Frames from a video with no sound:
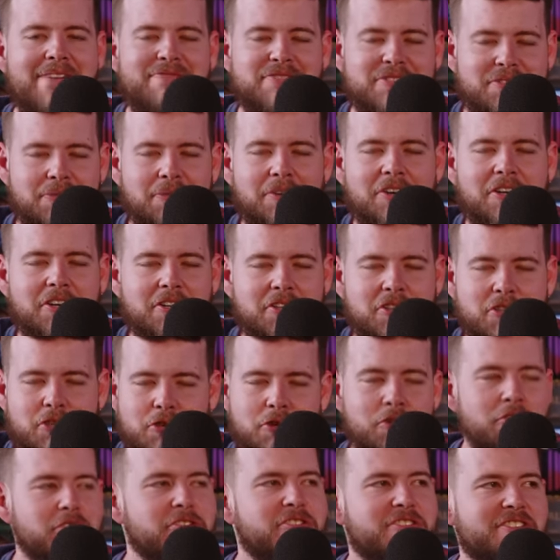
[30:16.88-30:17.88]
I've still got a
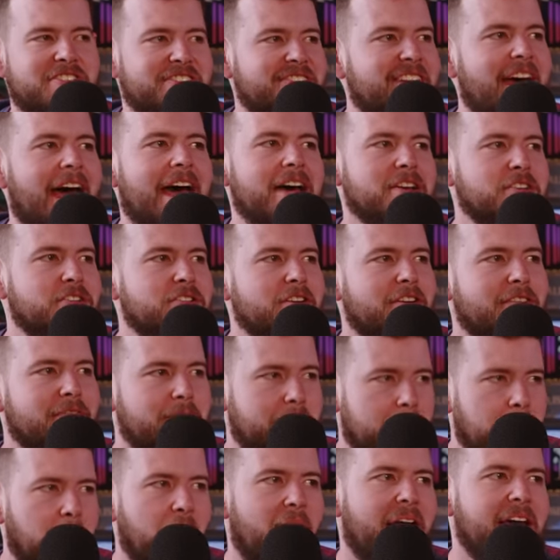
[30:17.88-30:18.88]
huge stash
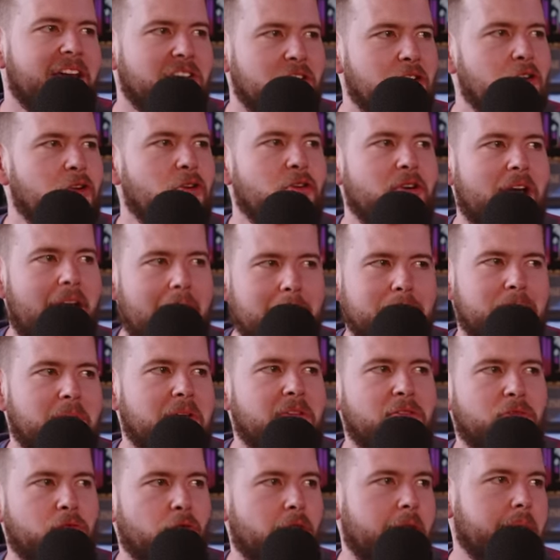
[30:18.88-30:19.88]
of brand new
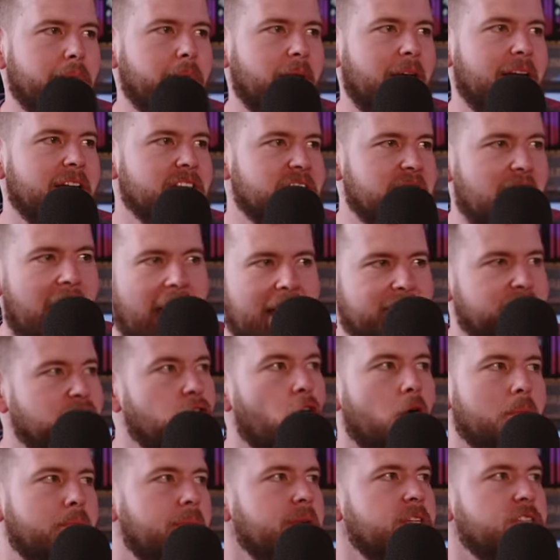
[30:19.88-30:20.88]
MP3 players that have
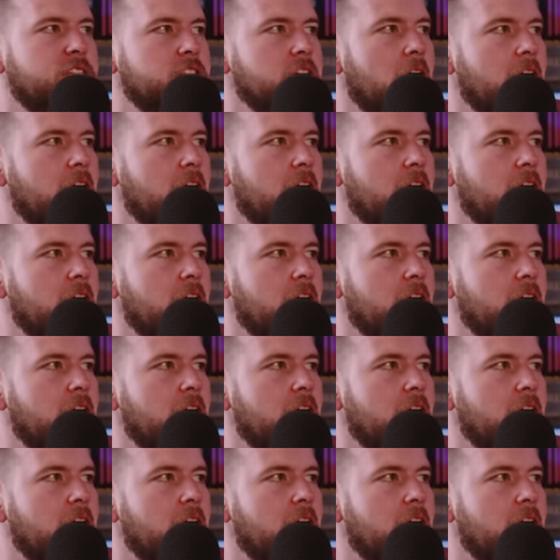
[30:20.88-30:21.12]
not been